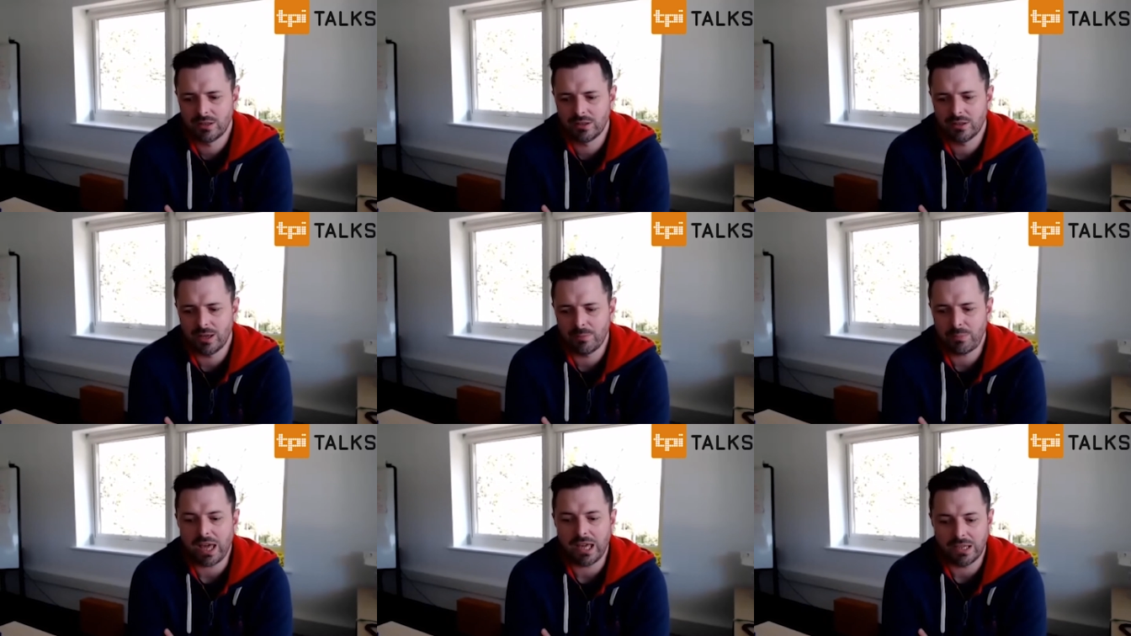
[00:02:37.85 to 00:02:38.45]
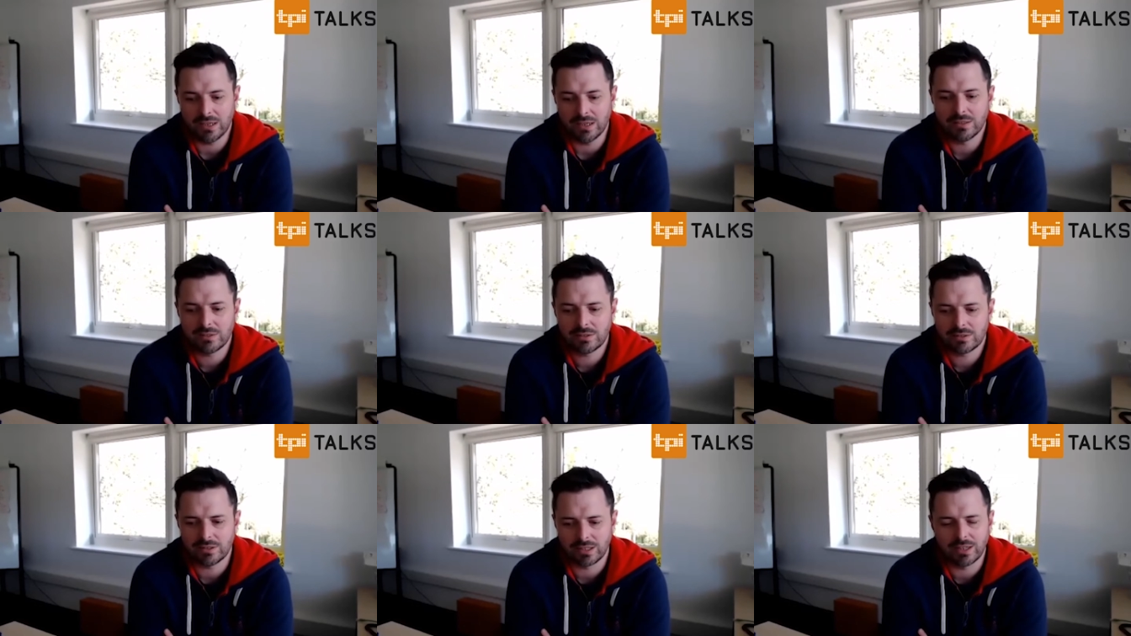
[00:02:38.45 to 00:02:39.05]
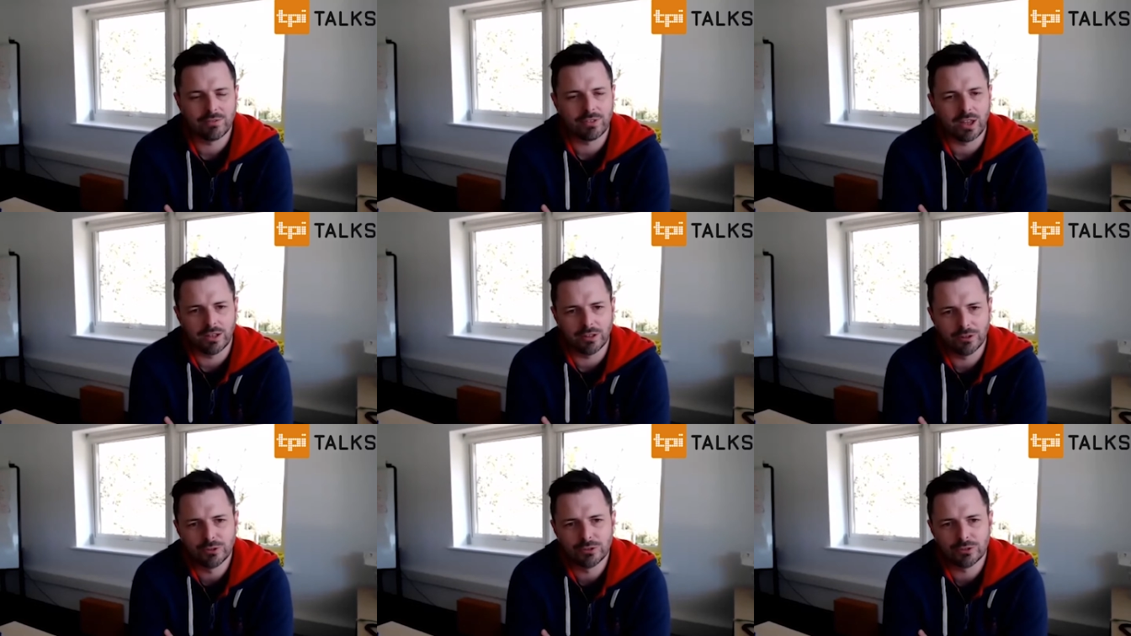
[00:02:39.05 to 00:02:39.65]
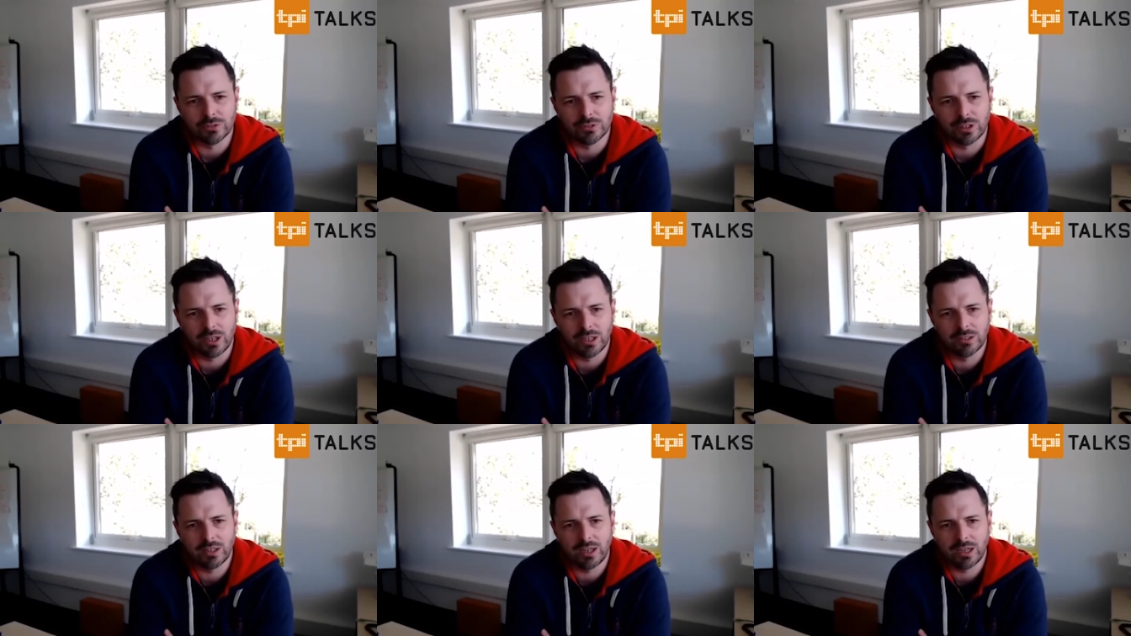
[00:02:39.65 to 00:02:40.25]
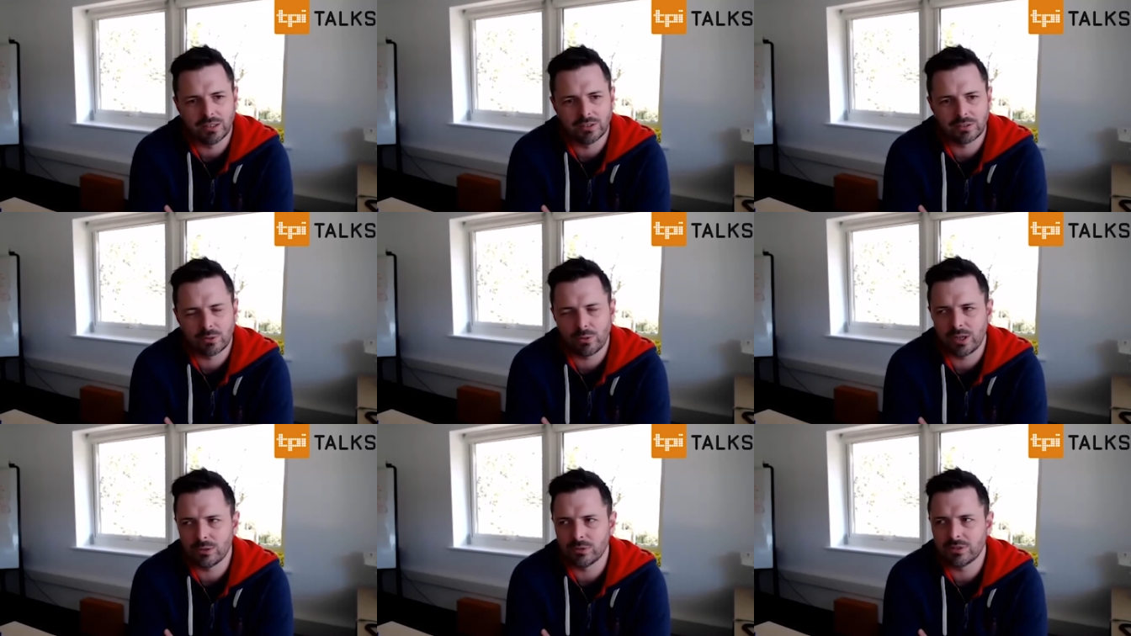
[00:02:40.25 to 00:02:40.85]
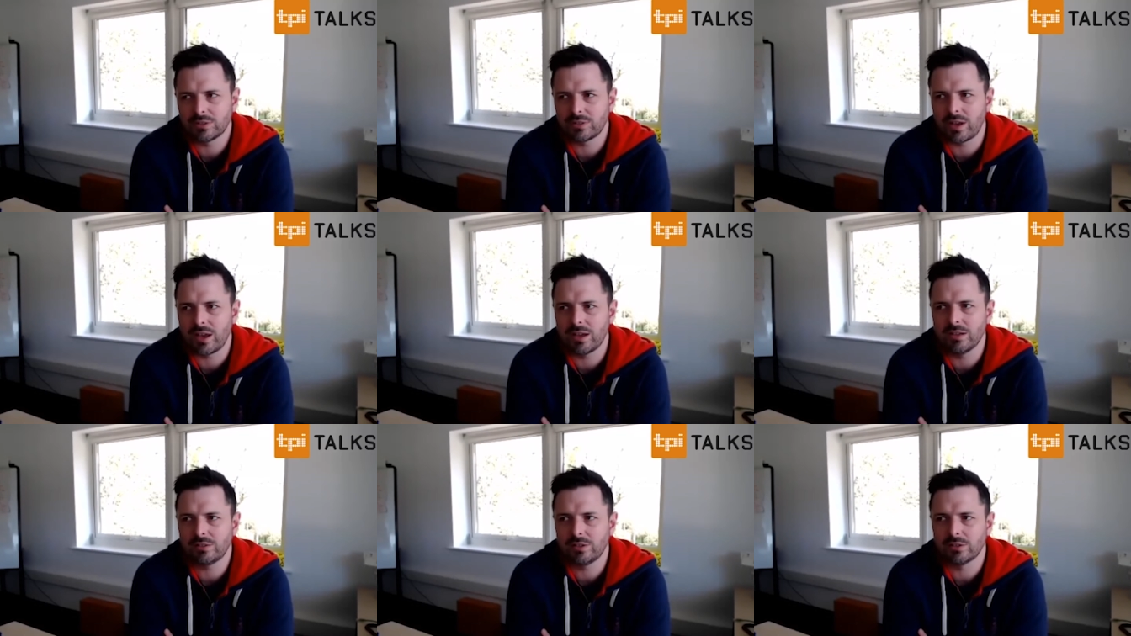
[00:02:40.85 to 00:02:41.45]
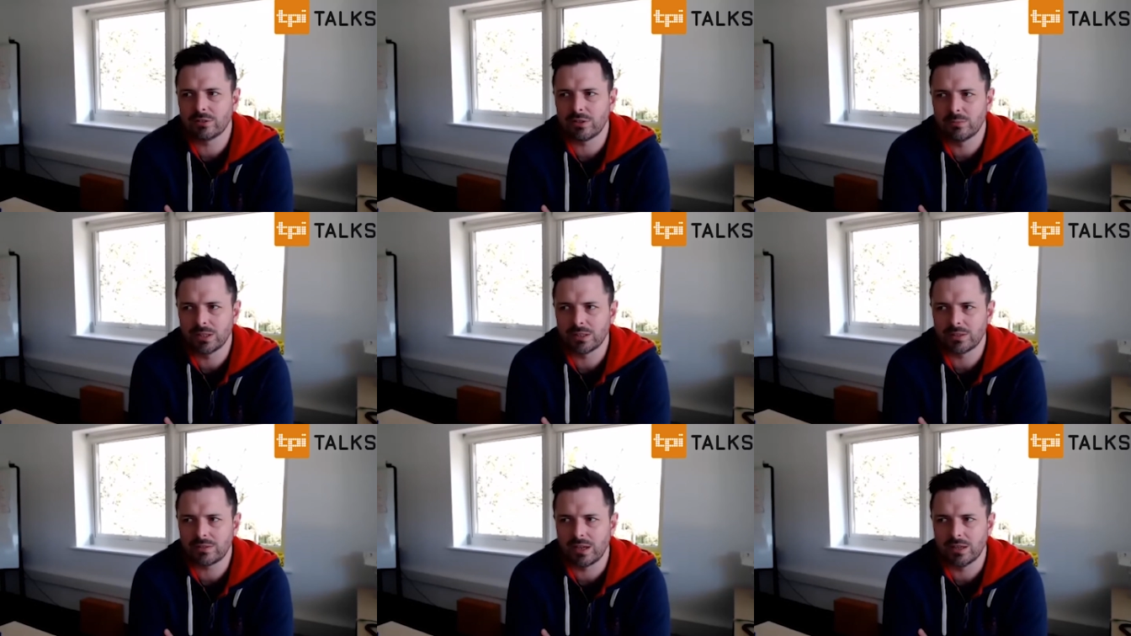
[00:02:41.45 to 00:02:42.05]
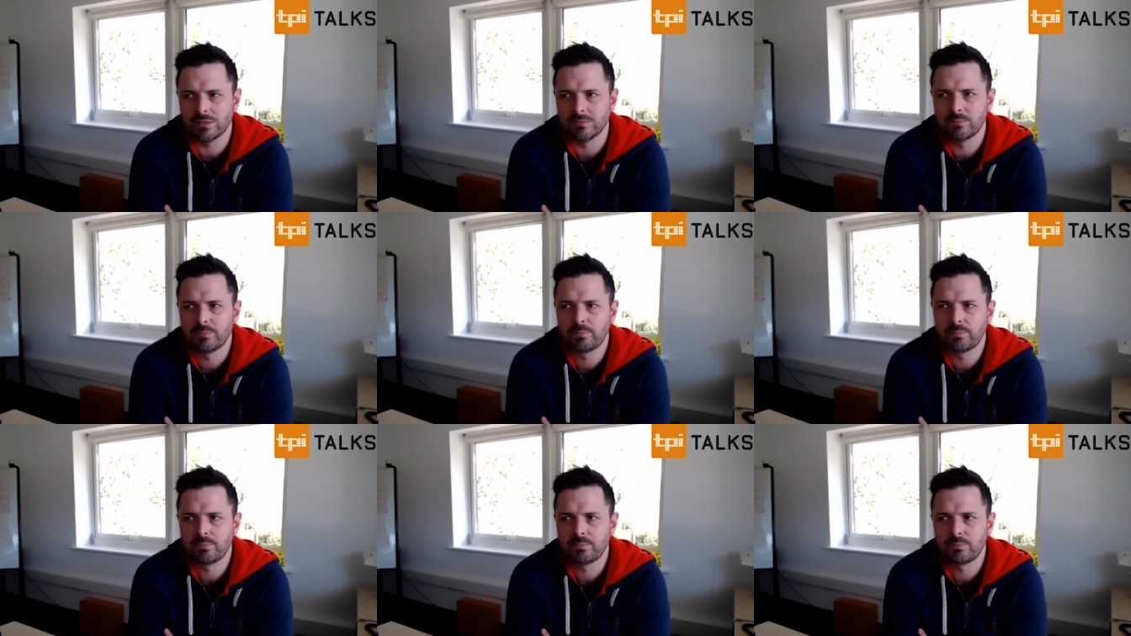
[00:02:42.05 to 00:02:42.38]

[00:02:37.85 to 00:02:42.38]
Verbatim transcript: they're paid to give that illusion and and so I would say to some extent